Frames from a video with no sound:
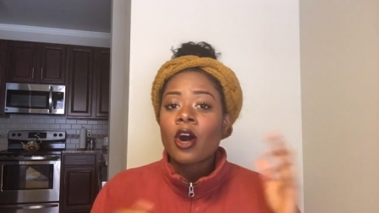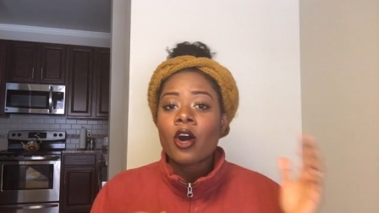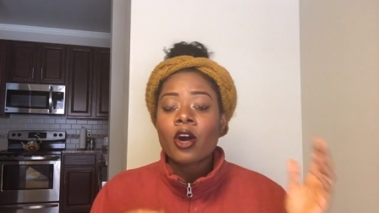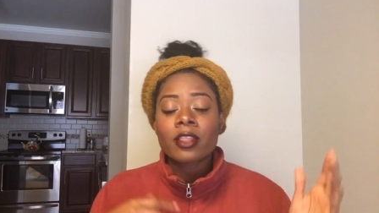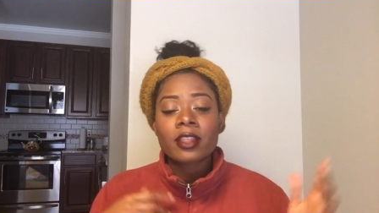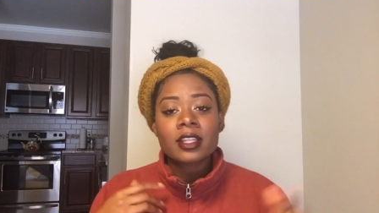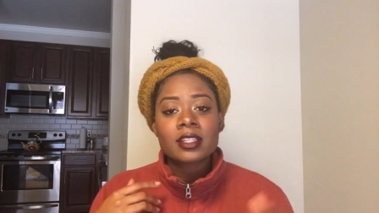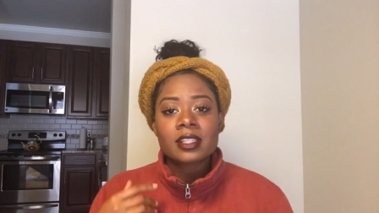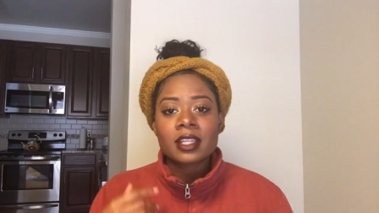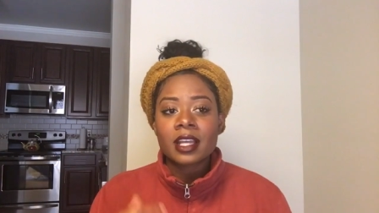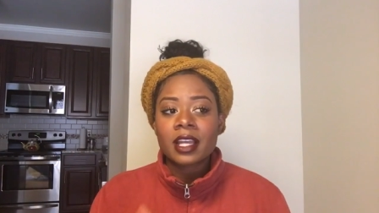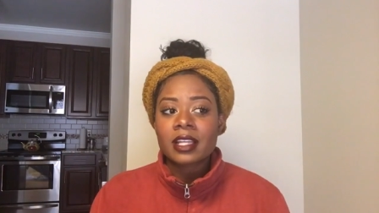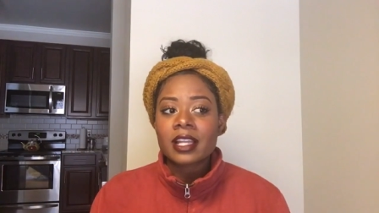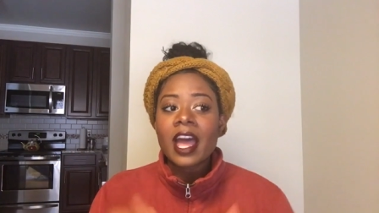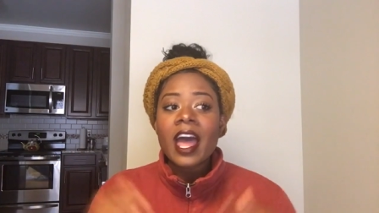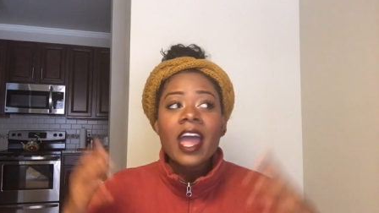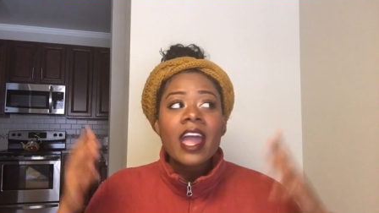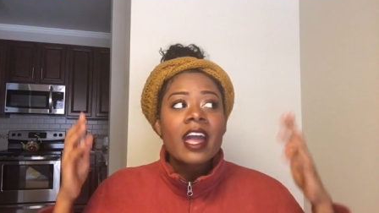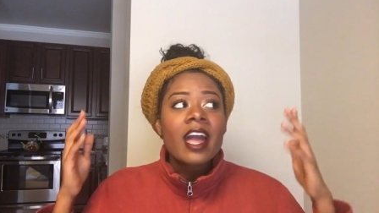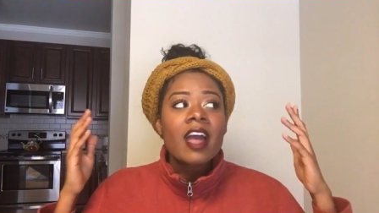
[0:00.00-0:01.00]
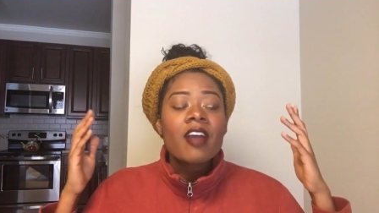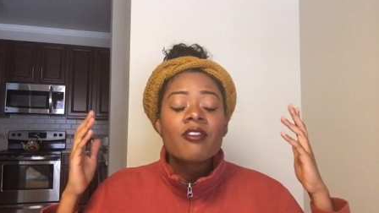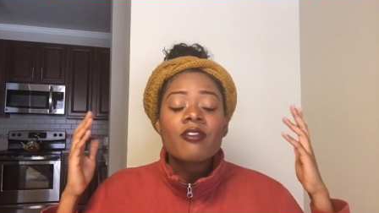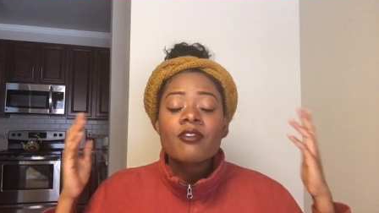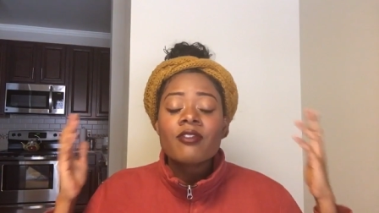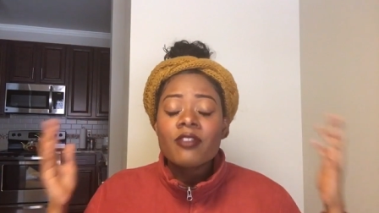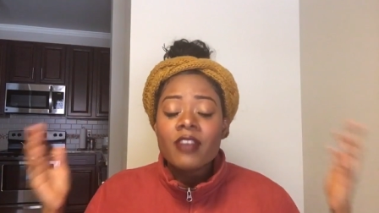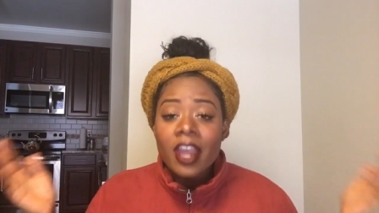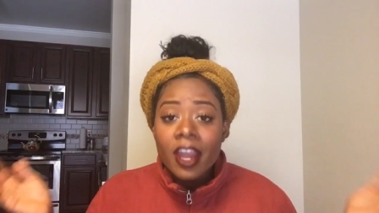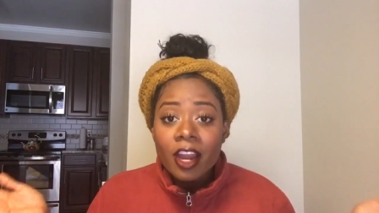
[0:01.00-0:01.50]
all these things. I got
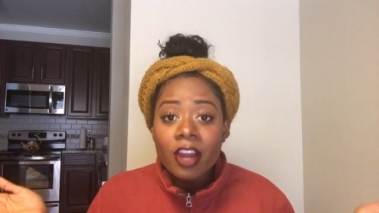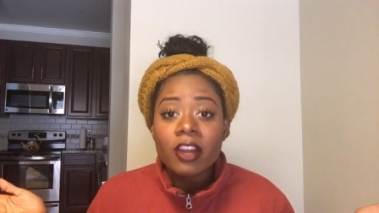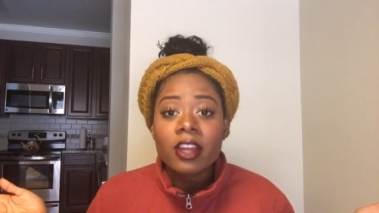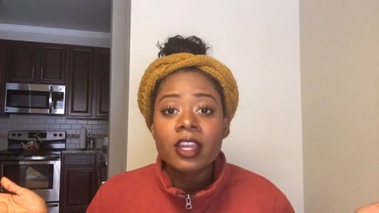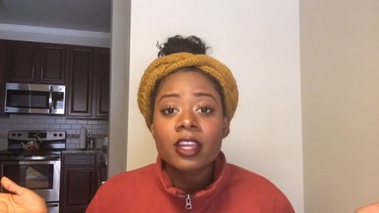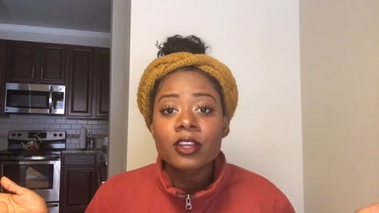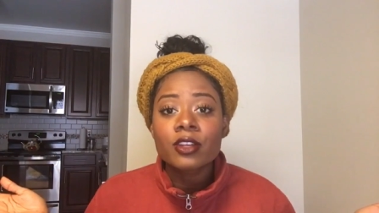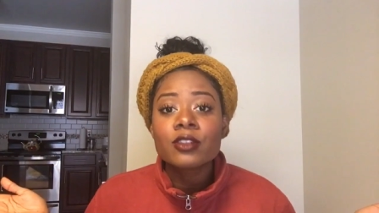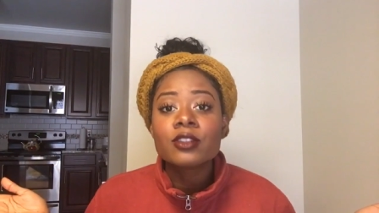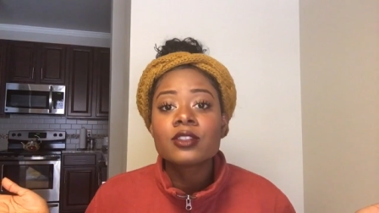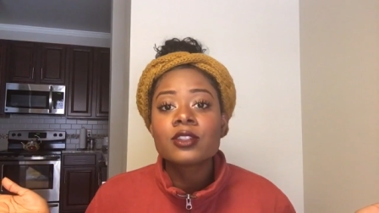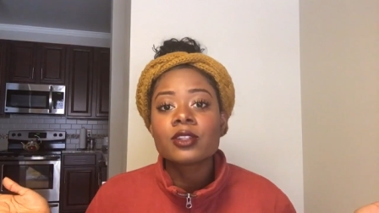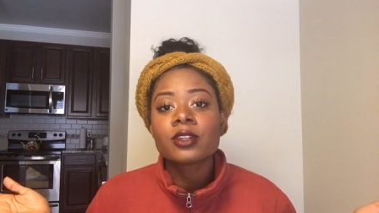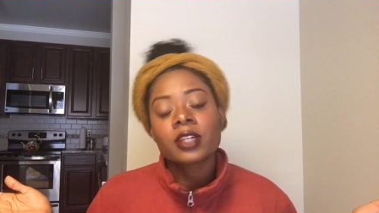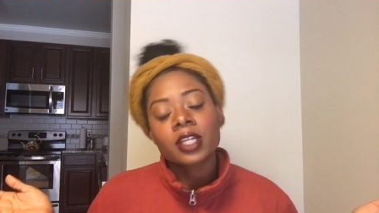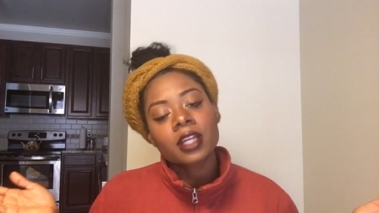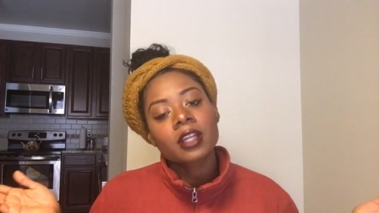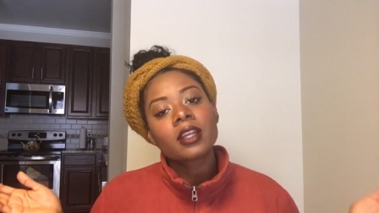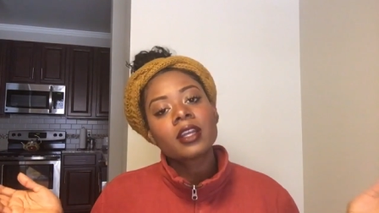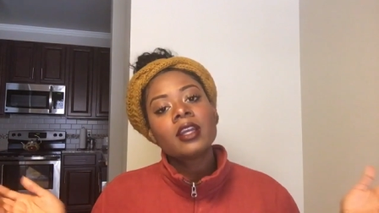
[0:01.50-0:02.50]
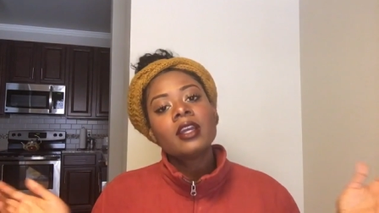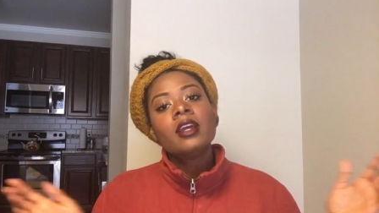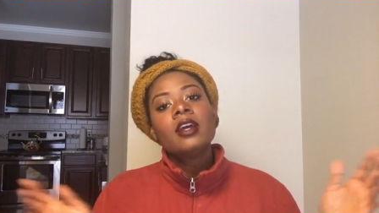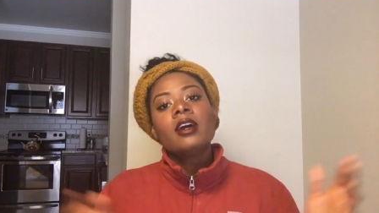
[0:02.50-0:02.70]
very used to it.